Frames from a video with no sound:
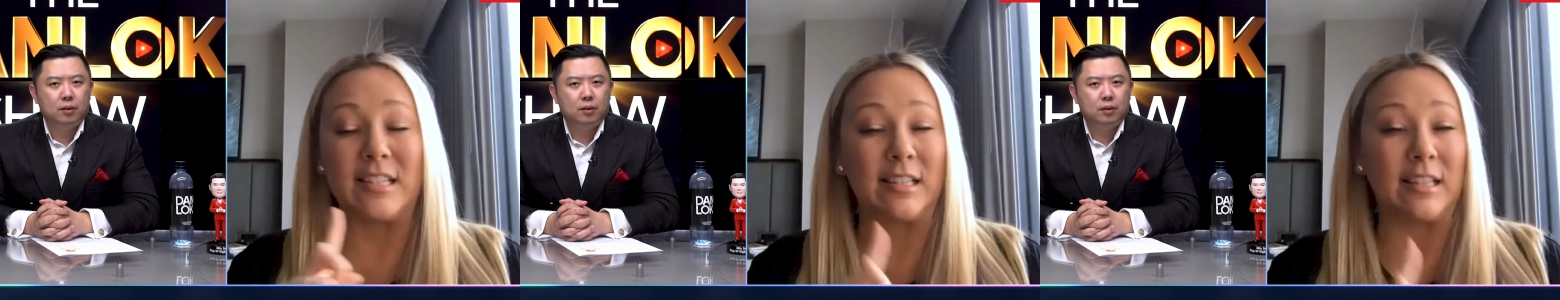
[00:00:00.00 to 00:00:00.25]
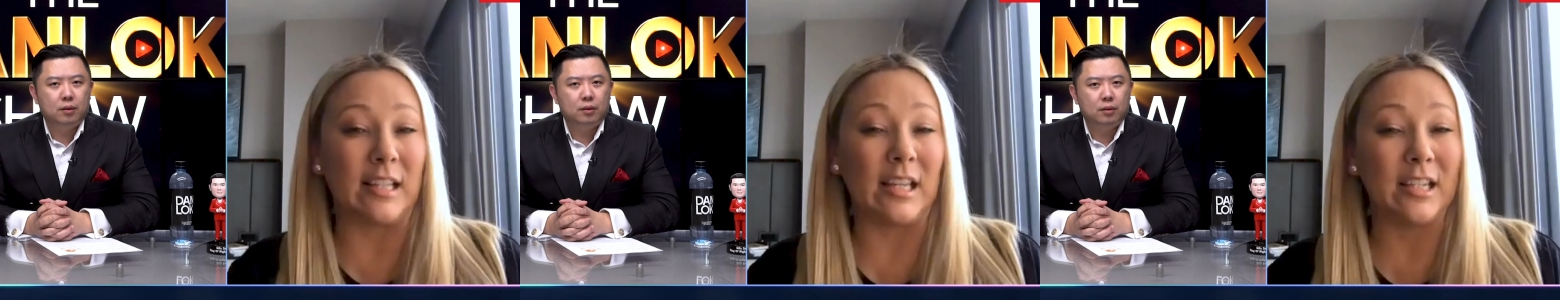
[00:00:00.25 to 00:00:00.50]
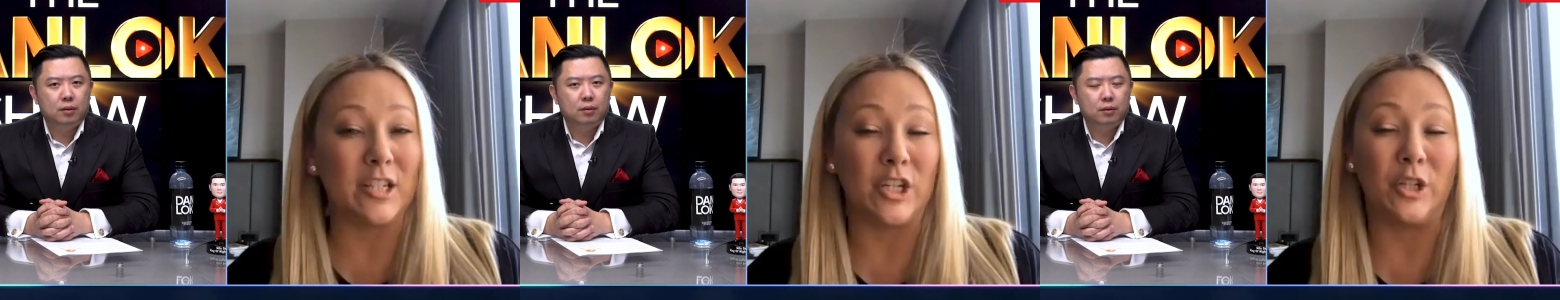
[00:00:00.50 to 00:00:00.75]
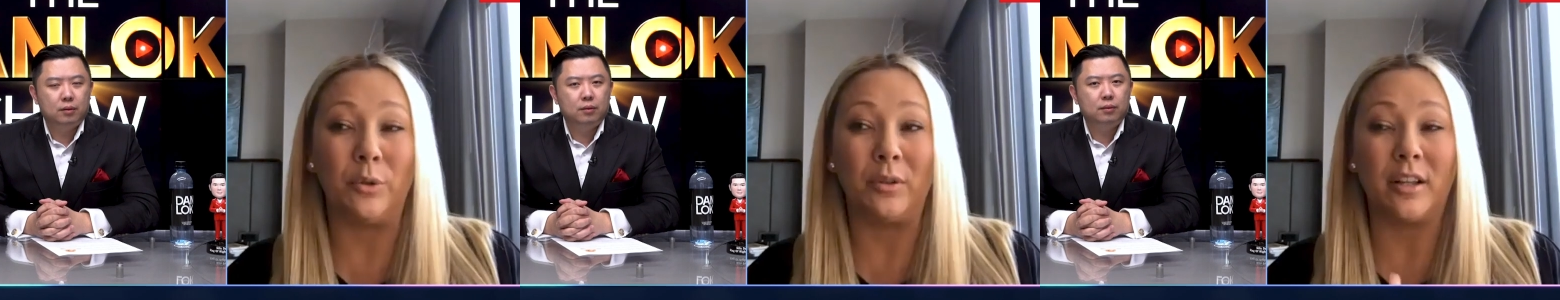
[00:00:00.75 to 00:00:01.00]
Speaker 1: the key too, a
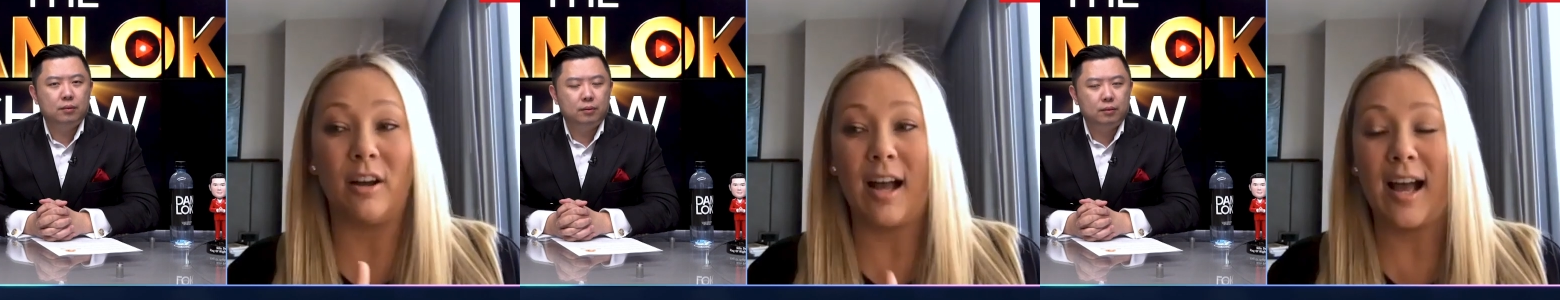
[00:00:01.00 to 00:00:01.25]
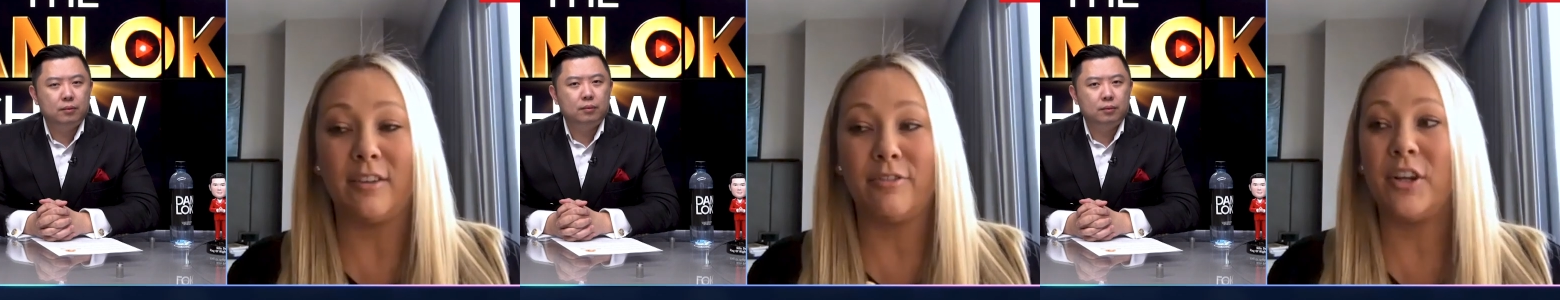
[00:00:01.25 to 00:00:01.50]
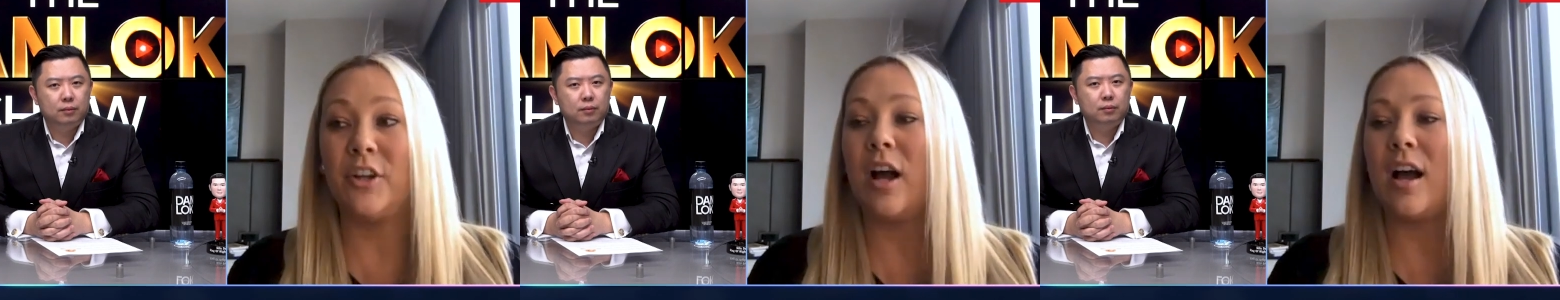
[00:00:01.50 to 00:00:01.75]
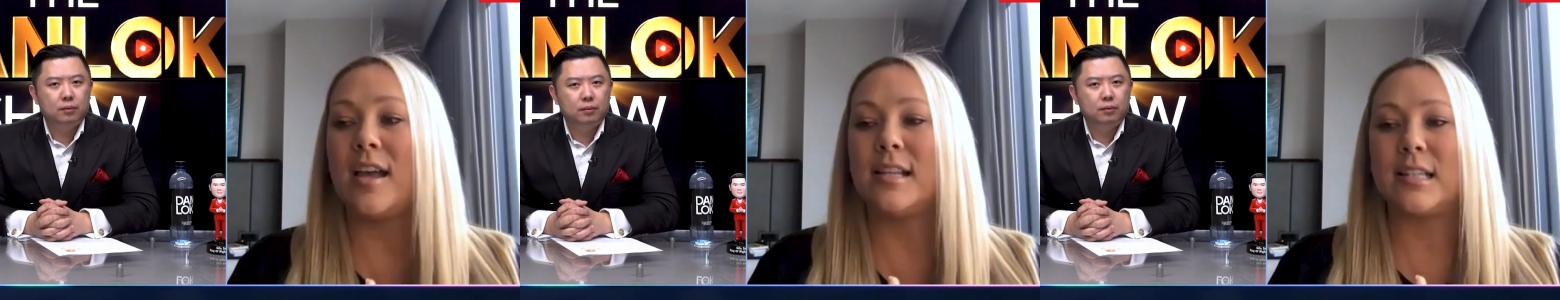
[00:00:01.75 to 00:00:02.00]
little hack for you
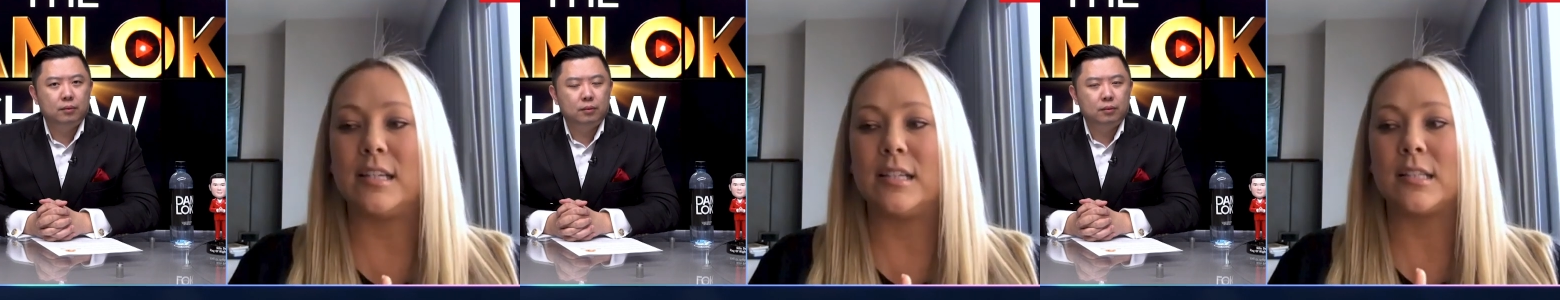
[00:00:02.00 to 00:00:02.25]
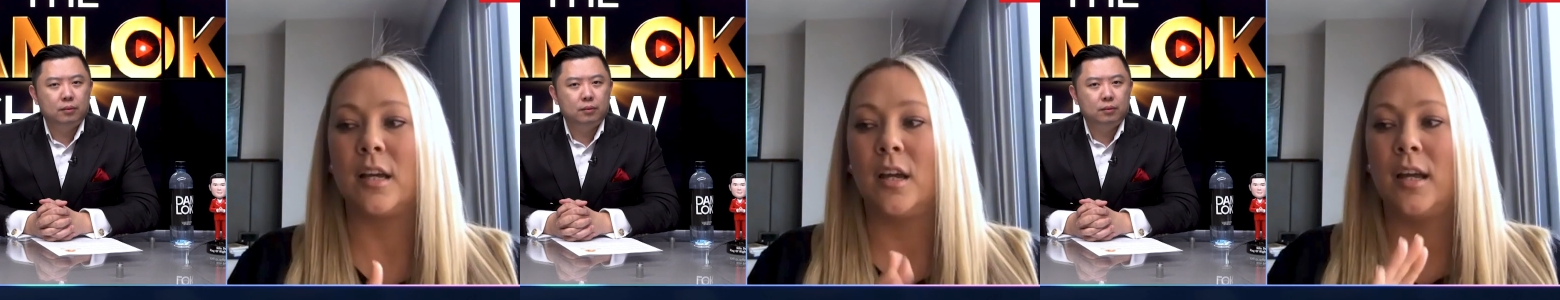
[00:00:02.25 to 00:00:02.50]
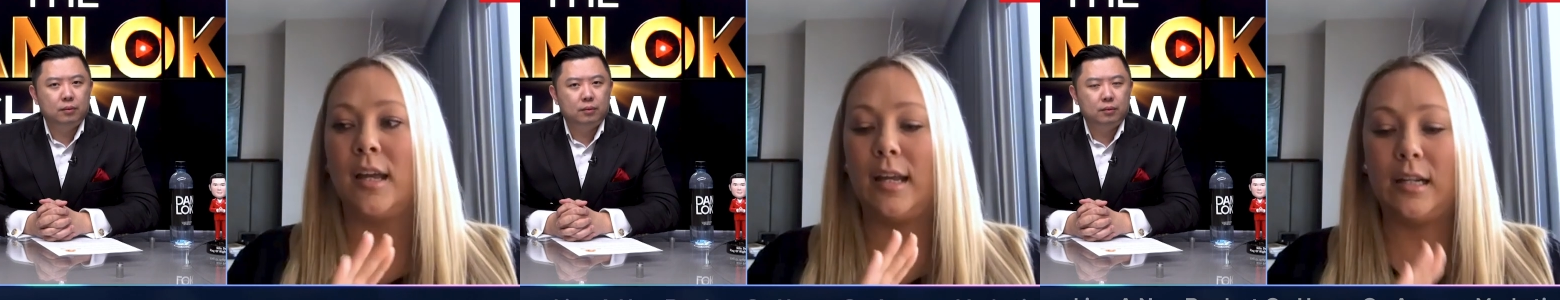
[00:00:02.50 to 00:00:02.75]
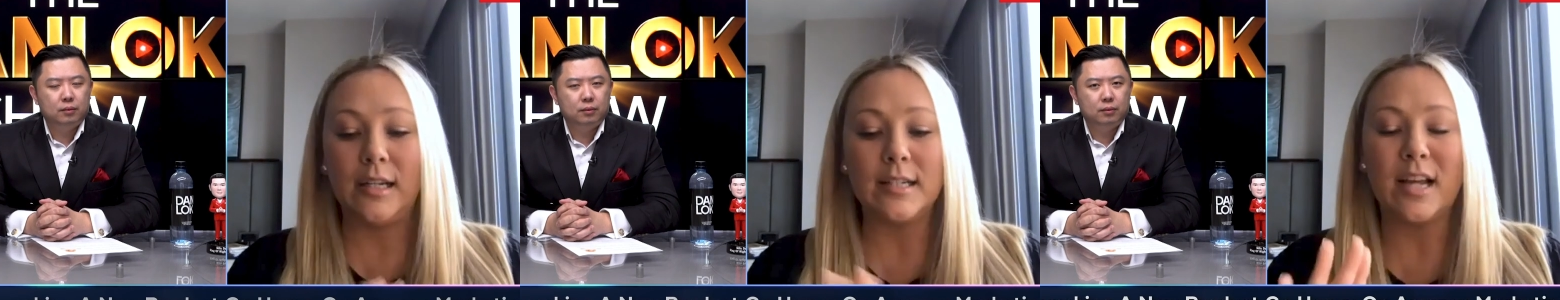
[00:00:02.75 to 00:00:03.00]
guys is,
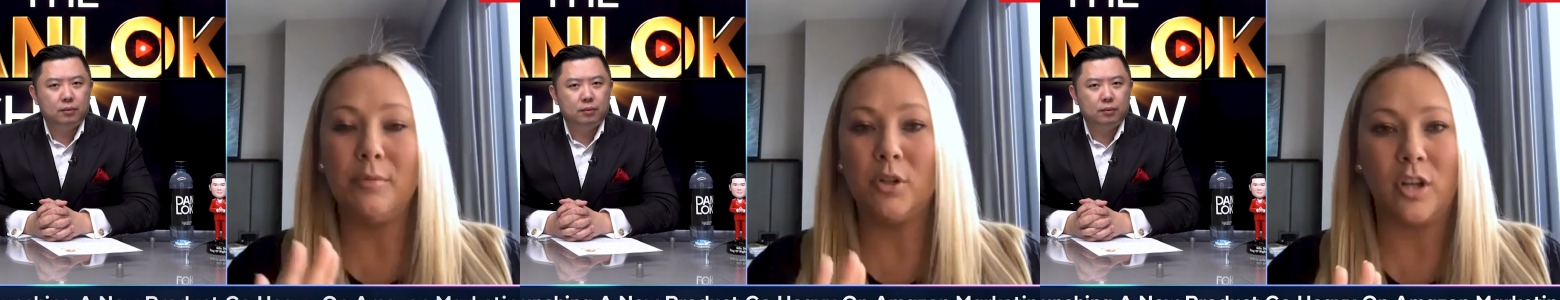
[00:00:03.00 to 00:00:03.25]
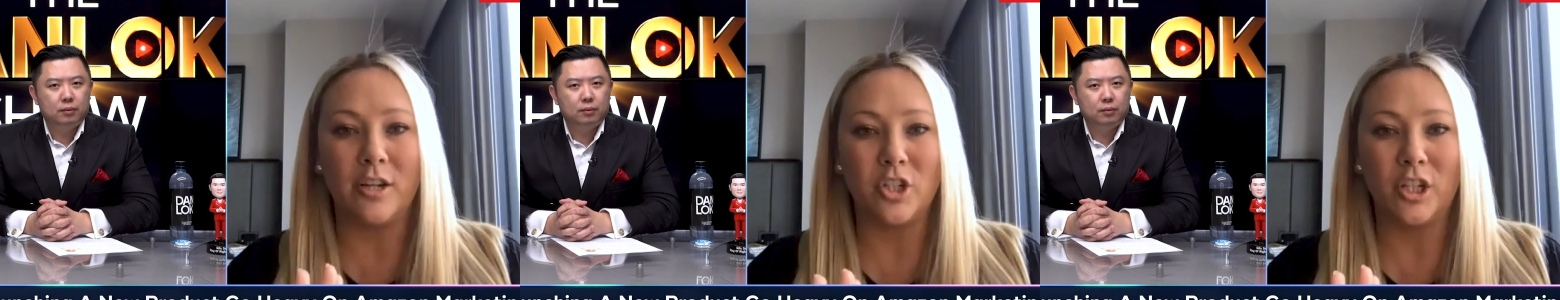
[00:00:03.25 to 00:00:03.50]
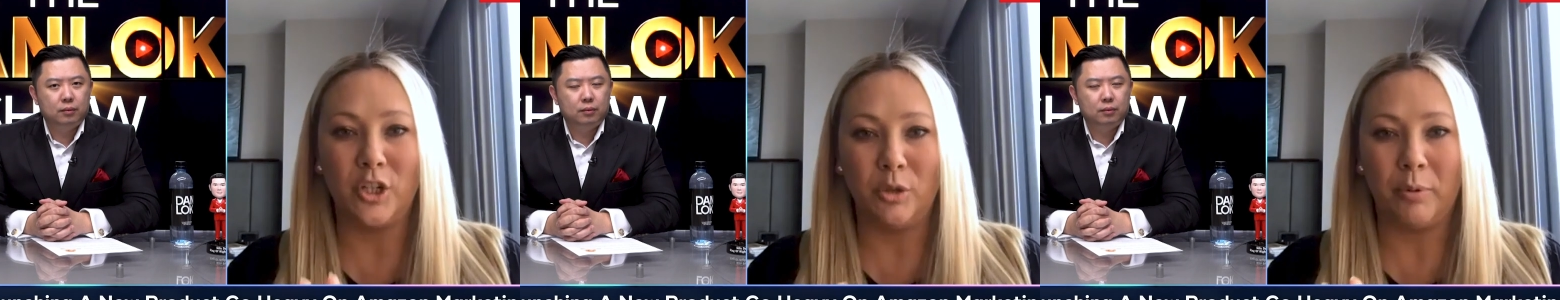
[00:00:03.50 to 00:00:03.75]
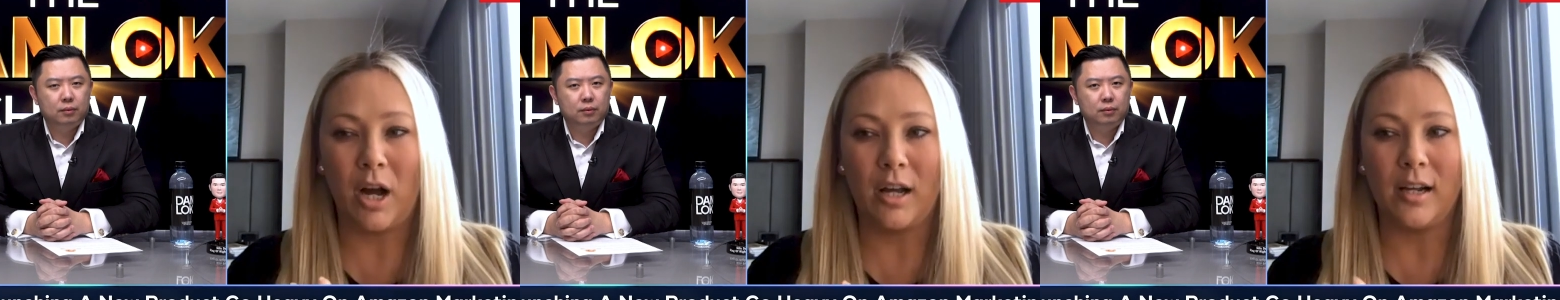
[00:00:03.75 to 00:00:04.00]
anytime you're launching a new
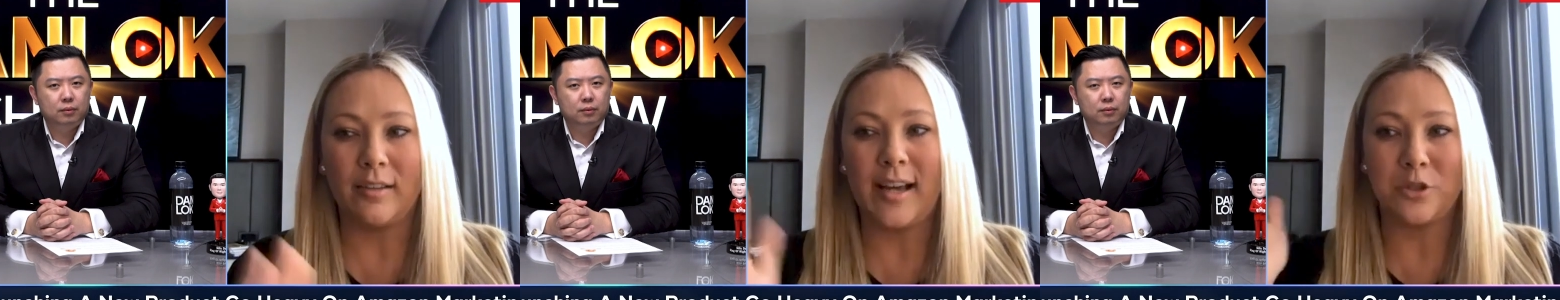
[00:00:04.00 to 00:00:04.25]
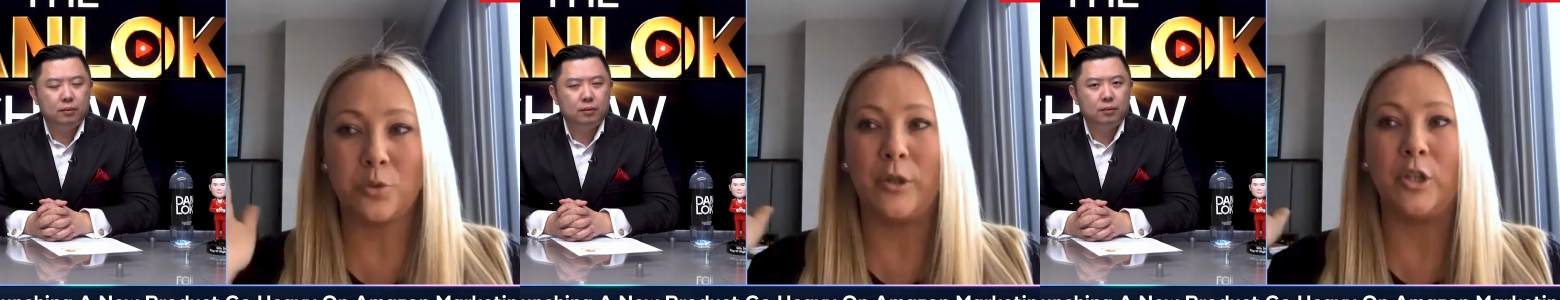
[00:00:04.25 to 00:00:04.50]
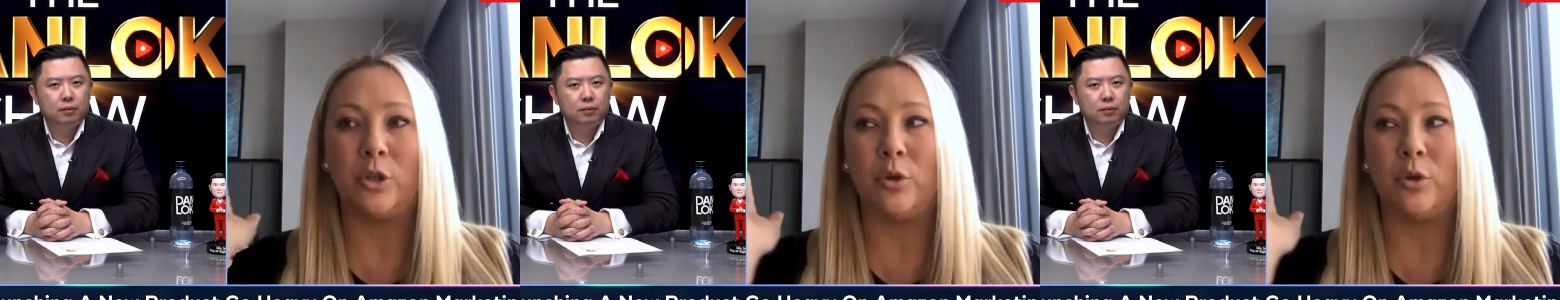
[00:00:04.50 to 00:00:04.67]
product, that's when you go